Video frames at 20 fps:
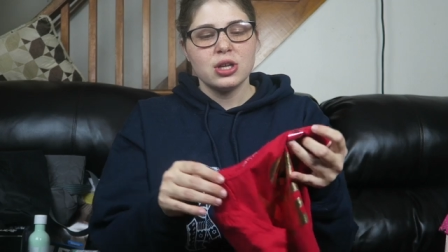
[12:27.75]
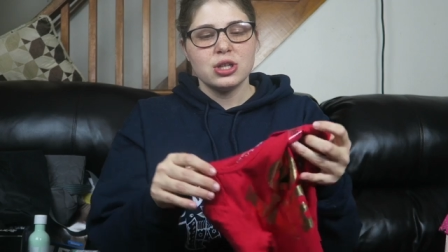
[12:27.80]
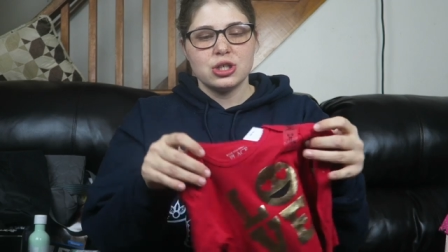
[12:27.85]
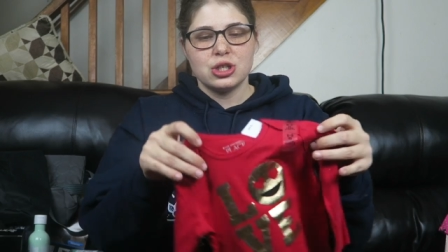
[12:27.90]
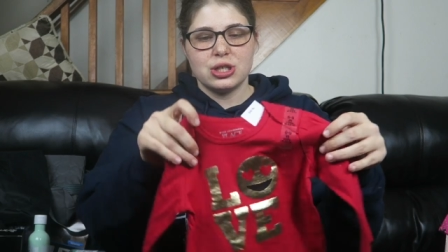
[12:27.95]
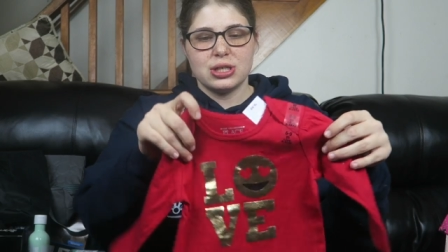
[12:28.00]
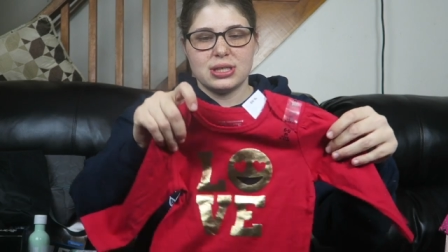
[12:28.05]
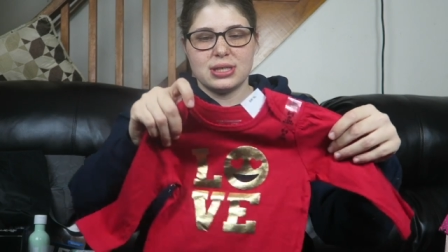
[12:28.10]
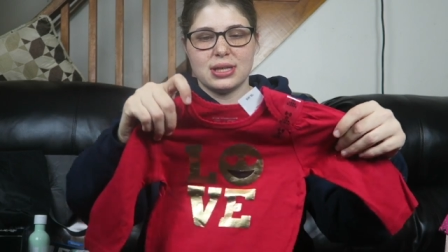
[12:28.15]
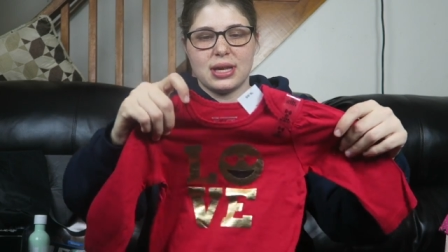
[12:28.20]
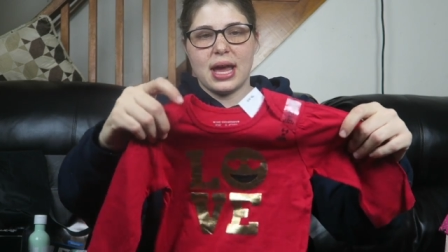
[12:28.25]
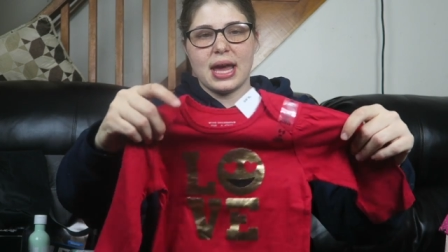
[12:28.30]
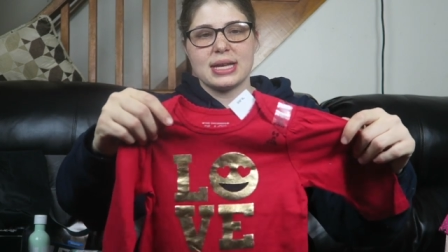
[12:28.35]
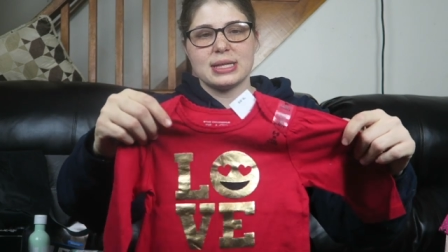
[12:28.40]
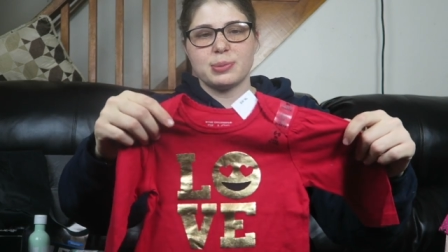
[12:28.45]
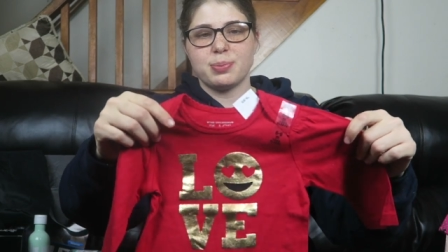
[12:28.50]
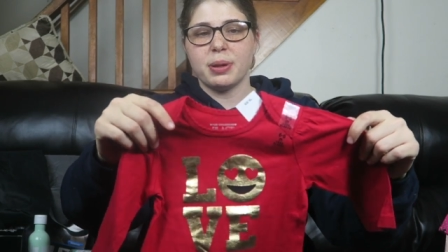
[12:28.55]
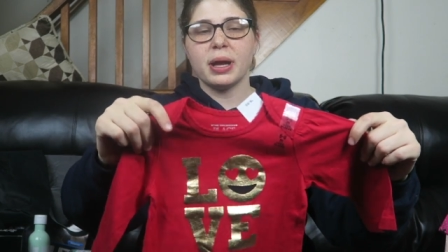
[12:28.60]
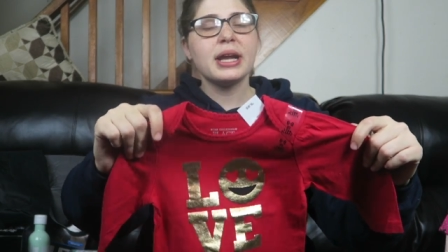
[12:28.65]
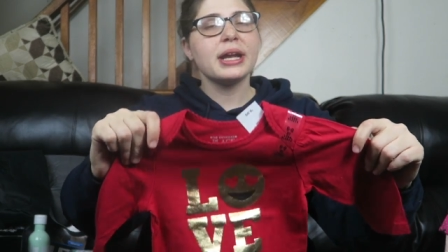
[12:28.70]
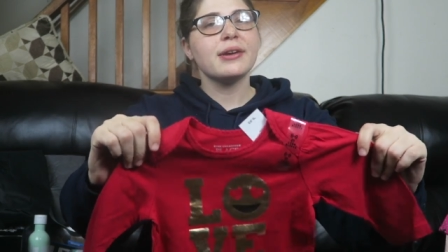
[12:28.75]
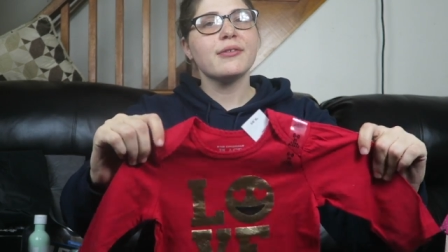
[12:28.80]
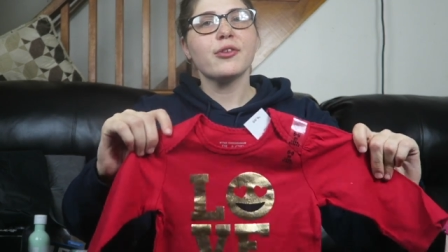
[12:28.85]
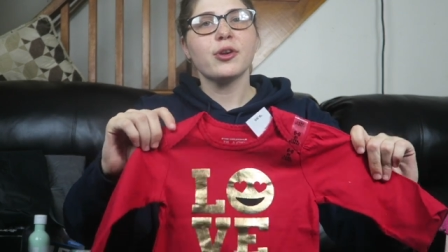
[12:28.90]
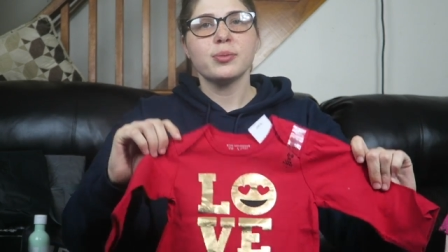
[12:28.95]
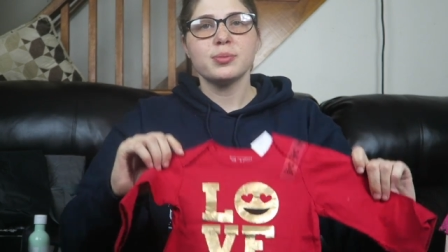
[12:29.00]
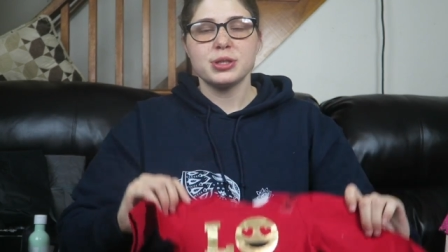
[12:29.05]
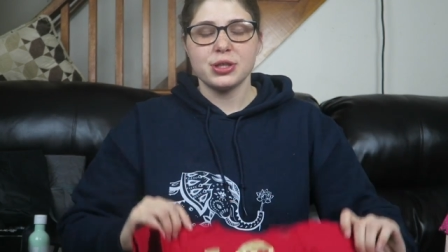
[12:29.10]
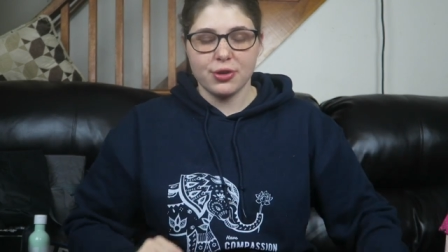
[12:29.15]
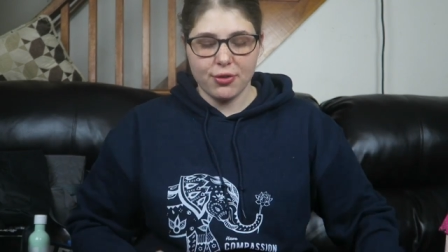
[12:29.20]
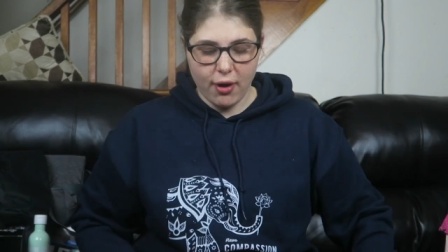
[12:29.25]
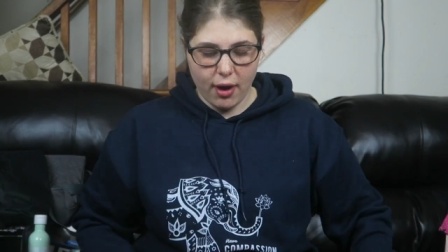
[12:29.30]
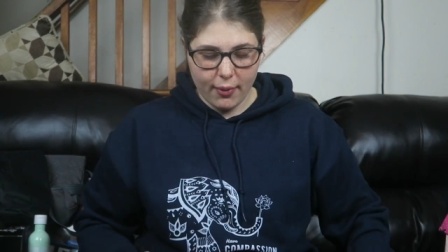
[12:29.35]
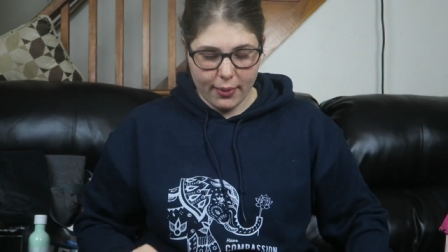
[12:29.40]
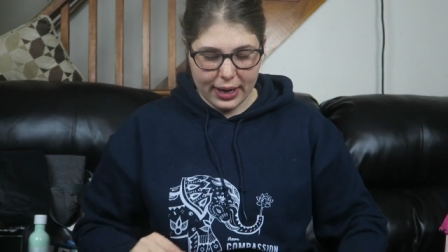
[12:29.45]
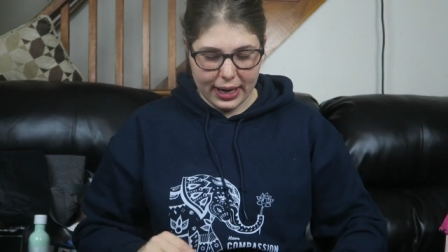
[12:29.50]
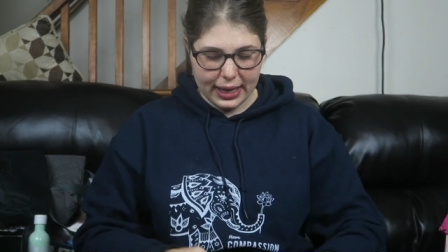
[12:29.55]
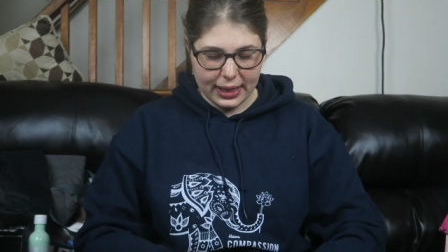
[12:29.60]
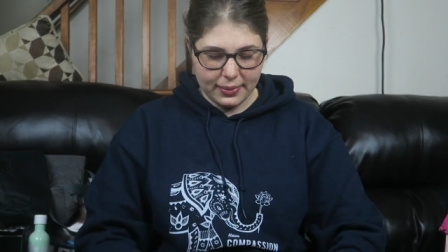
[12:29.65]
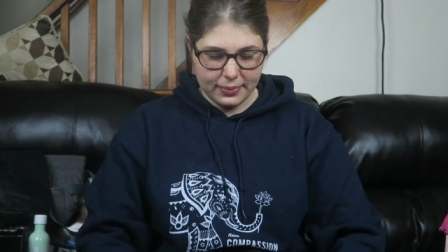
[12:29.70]
She still has plenty of room to grow
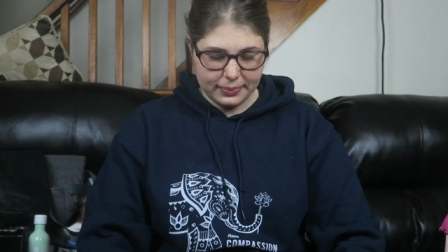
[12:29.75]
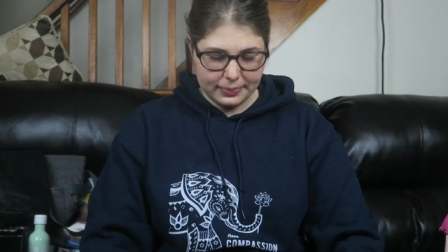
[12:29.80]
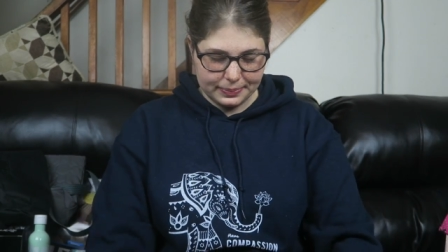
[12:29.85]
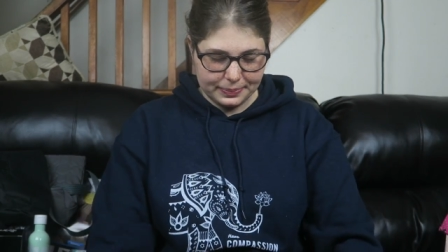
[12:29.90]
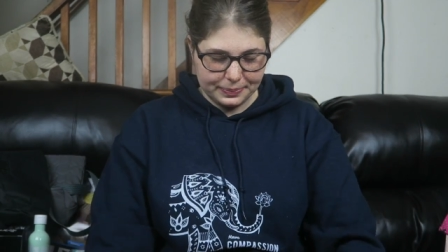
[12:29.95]
in it.